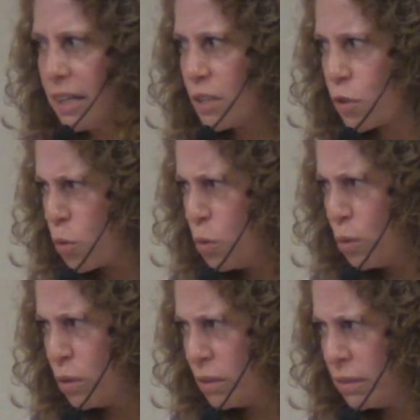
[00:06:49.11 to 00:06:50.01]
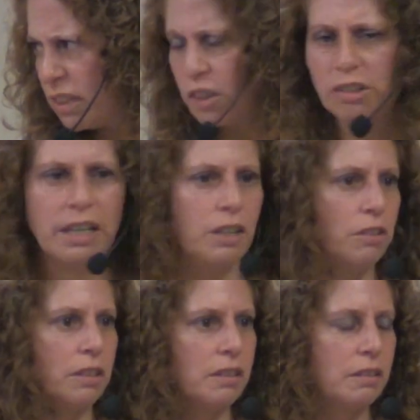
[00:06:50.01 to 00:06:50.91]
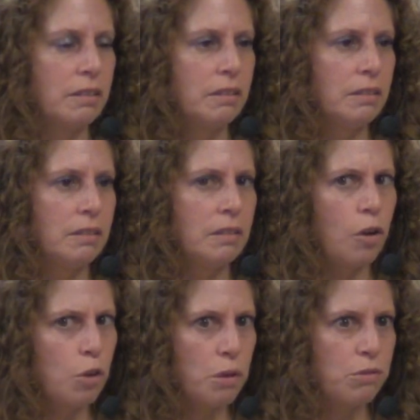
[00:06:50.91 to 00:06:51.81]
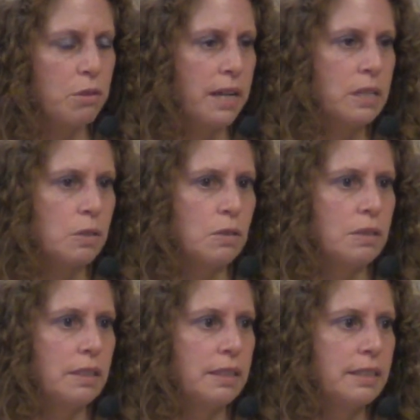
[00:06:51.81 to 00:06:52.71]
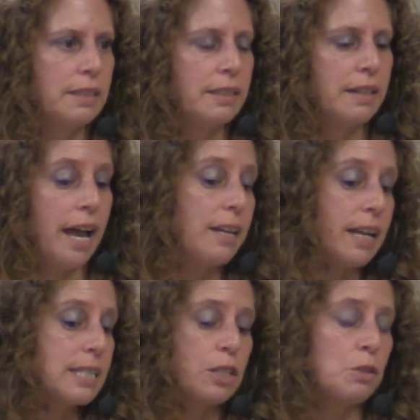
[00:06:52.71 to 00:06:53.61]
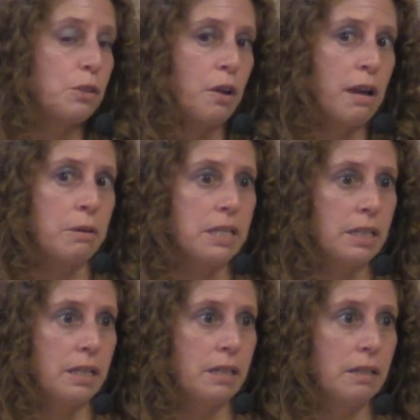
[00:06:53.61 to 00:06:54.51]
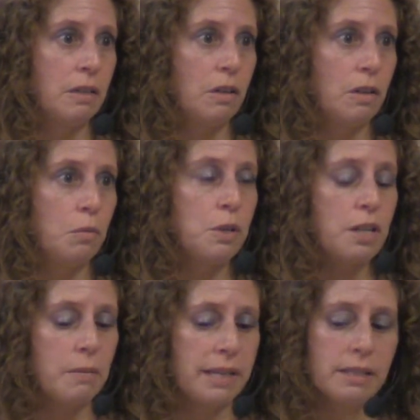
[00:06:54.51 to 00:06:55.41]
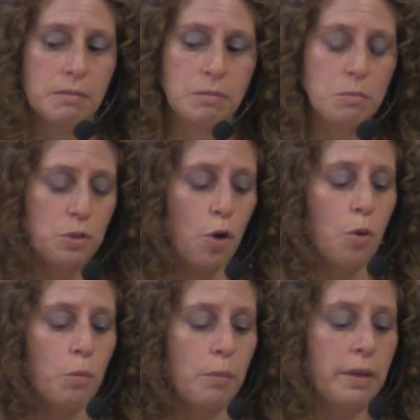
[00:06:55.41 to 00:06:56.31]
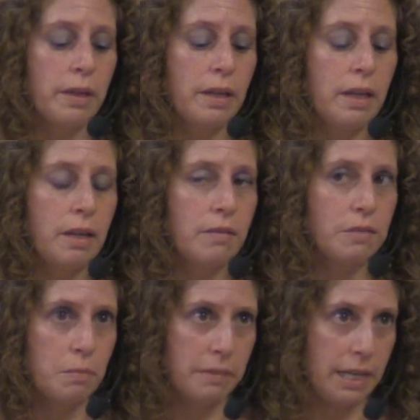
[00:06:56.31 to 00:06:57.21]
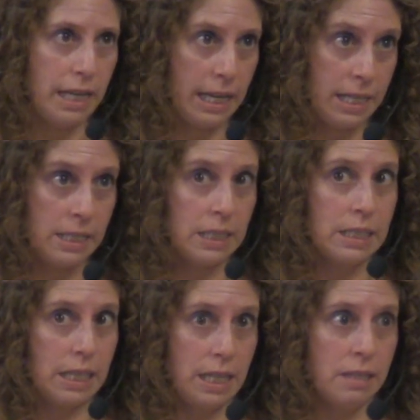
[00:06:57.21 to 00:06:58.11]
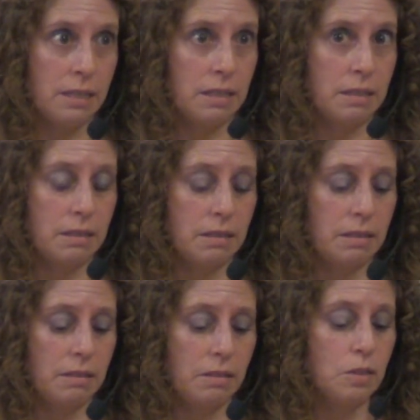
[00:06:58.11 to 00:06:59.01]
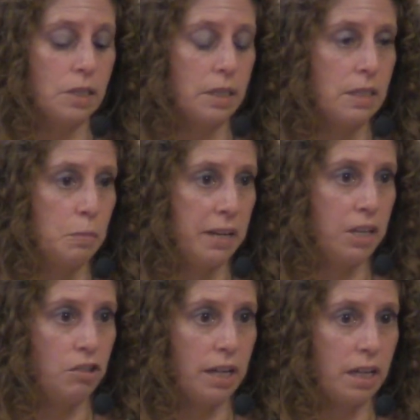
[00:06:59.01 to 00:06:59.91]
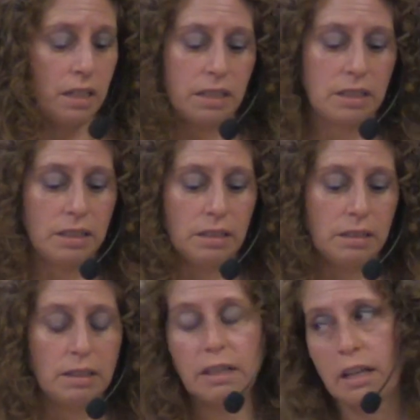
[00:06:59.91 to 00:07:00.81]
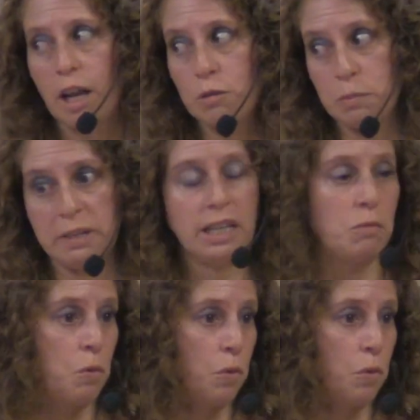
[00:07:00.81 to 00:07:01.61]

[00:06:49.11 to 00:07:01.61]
school education, all the way through high school. I still don't know how he did it. One time I was home from Kansas and looked at his paycheck. I was making